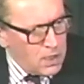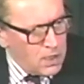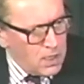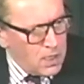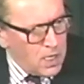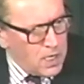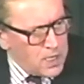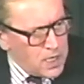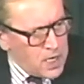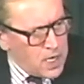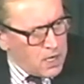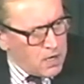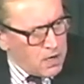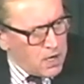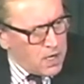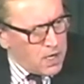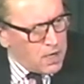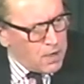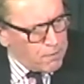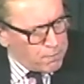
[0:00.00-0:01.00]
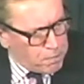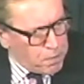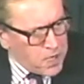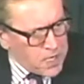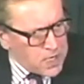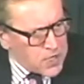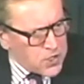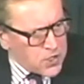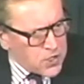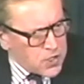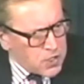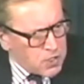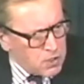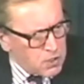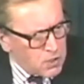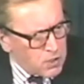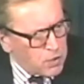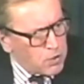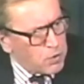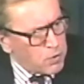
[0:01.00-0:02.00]
an era of peace
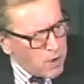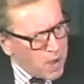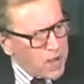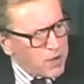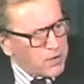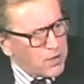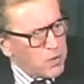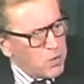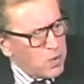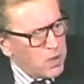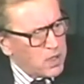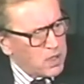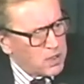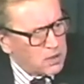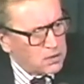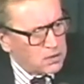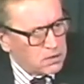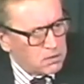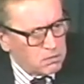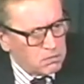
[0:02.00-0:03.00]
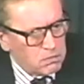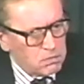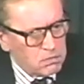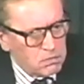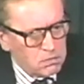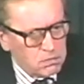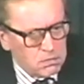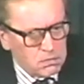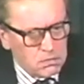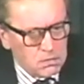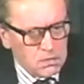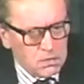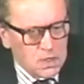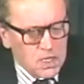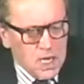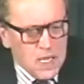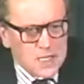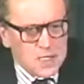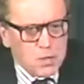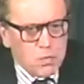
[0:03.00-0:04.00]
throughout the world.
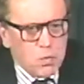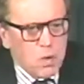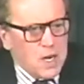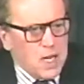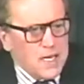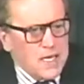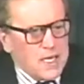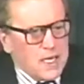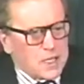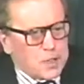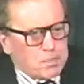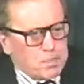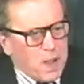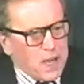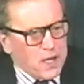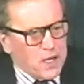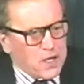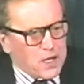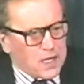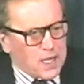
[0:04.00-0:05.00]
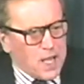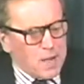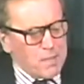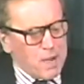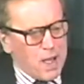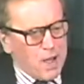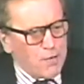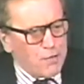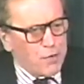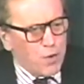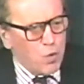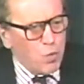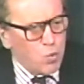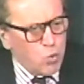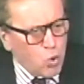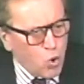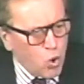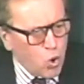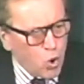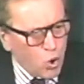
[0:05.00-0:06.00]
And I said, well, I didn't expect you to come out for
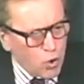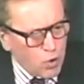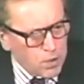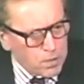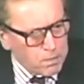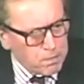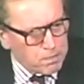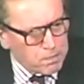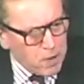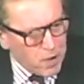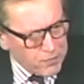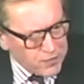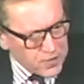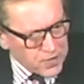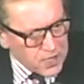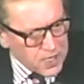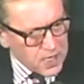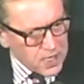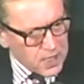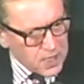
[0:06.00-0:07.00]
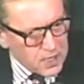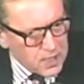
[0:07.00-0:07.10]
war and poverty.